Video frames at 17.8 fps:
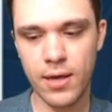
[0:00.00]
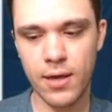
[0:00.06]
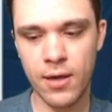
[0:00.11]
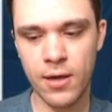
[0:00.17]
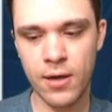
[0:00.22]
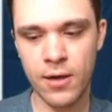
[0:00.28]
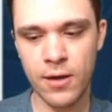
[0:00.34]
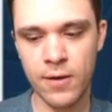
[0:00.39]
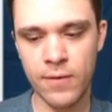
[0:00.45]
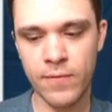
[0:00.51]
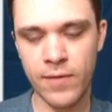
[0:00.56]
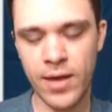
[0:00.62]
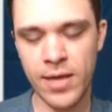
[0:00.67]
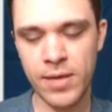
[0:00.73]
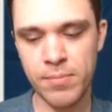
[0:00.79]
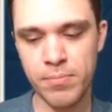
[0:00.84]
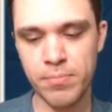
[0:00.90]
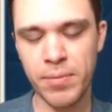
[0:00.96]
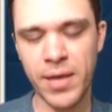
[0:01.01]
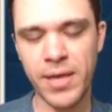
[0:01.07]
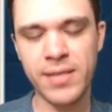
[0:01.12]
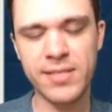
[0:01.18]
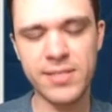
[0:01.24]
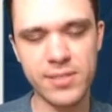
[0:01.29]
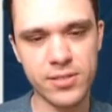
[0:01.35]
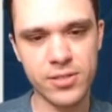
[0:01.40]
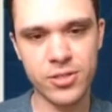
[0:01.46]
of a
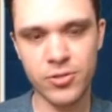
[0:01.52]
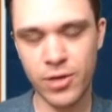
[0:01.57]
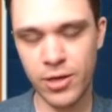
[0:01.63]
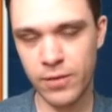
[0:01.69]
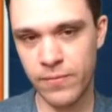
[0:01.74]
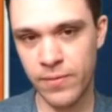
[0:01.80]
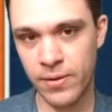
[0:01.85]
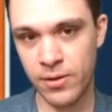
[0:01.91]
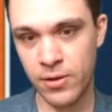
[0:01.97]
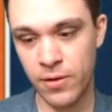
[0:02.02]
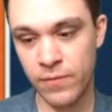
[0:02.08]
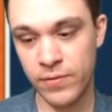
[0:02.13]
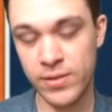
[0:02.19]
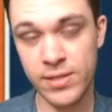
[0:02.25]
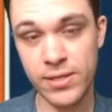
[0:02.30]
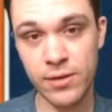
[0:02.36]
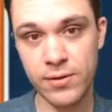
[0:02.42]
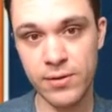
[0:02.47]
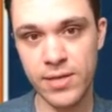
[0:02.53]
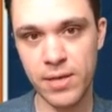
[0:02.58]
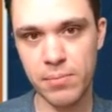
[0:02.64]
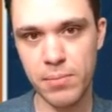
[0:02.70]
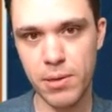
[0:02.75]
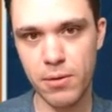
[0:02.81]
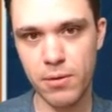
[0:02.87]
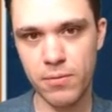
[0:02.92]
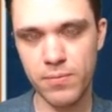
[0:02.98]
base strength value of a tier 10
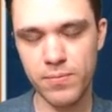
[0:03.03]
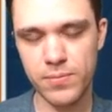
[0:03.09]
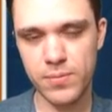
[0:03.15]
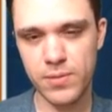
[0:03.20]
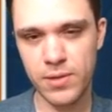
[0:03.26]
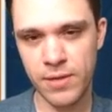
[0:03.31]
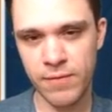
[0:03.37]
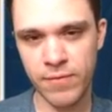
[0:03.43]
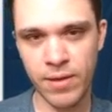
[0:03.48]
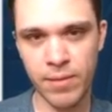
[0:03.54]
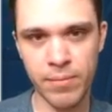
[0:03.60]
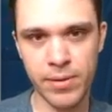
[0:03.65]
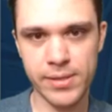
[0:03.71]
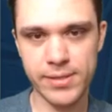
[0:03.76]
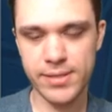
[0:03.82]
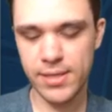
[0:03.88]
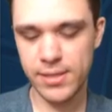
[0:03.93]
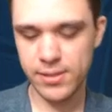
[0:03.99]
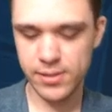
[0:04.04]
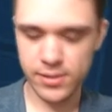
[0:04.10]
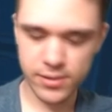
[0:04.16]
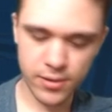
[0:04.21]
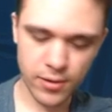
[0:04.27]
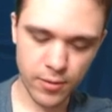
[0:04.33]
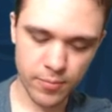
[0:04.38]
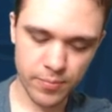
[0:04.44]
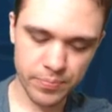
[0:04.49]
medal, if that makes sense.
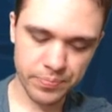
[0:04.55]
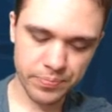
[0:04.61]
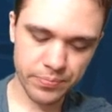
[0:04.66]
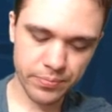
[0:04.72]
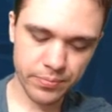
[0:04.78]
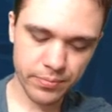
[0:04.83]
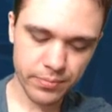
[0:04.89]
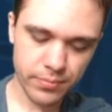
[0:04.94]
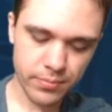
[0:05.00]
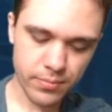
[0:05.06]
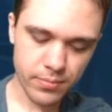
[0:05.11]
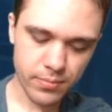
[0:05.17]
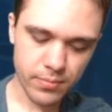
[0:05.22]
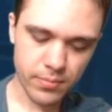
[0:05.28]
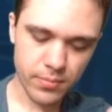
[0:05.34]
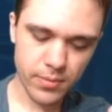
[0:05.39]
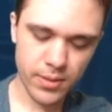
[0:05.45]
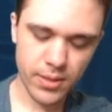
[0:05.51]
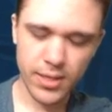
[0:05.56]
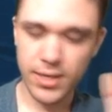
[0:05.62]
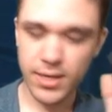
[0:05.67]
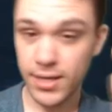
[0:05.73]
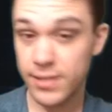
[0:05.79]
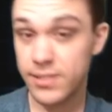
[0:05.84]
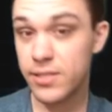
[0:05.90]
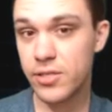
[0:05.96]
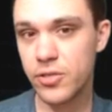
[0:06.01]
So
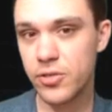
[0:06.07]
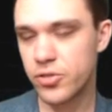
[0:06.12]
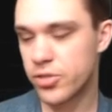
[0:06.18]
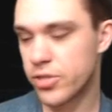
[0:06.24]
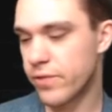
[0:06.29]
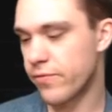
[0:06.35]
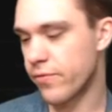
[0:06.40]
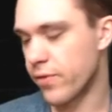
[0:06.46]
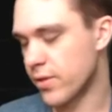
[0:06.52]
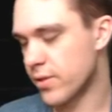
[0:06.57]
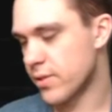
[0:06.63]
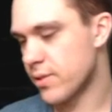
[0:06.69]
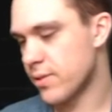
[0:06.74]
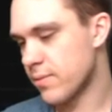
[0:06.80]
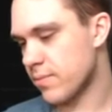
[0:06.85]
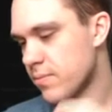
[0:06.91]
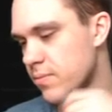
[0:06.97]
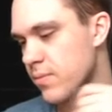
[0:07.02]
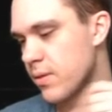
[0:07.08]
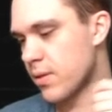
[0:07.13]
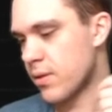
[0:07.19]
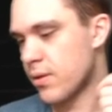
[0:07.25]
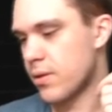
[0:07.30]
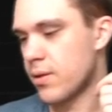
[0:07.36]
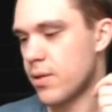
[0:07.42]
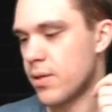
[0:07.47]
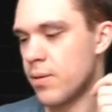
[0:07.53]
it's a huge difference.
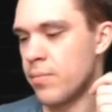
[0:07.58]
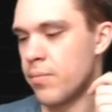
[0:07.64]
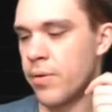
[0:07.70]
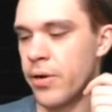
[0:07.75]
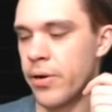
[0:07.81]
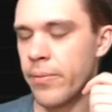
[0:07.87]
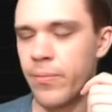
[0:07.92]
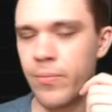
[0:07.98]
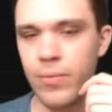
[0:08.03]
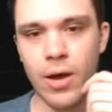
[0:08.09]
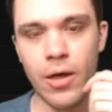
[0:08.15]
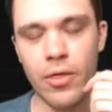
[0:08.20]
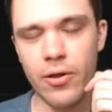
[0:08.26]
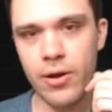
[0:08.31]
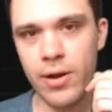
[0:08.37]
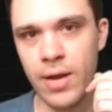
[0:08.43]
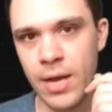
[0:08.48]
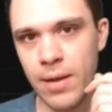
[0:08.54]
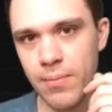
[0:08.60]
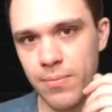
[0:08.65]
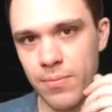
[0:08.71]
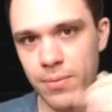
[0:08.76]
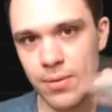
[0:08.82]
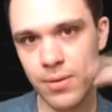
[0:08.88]
But other than that,